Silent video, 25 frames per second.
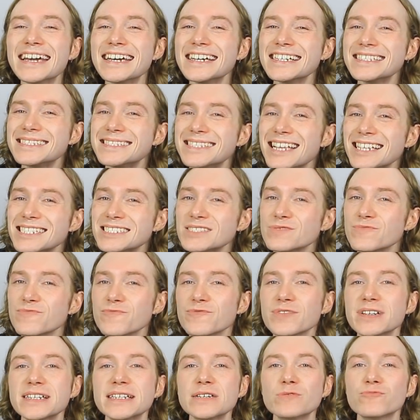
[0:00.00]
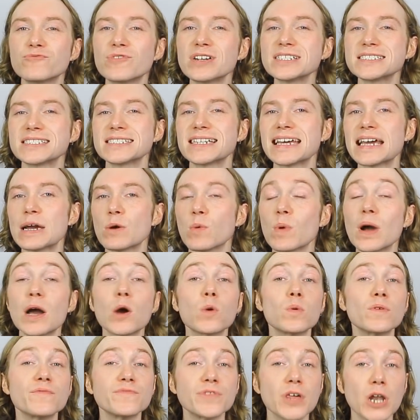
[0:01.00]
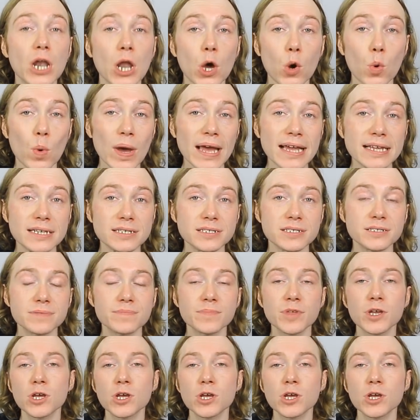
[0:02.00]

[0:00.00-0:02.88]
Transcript: it doesn't really resonate well with the low end.